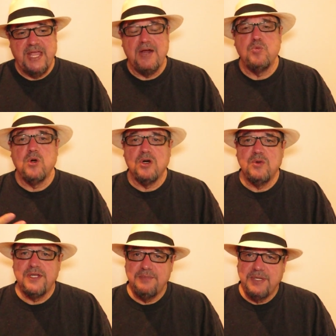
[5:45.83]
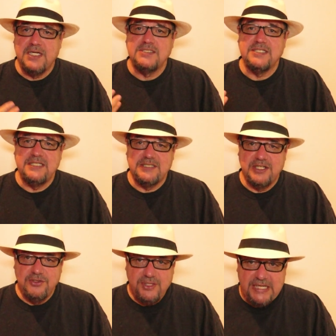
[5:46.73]
I work with it because it is a
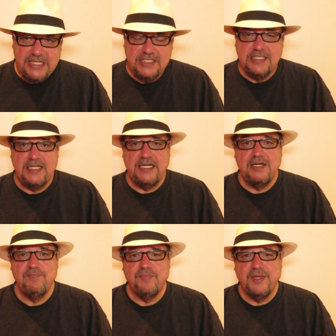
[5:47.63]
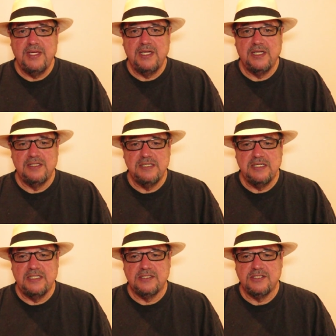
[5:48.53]
unique city and
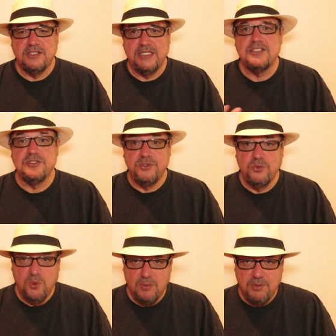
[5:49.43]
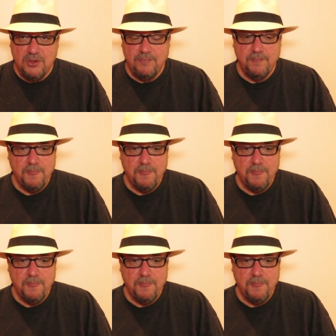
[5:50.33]
it's doable.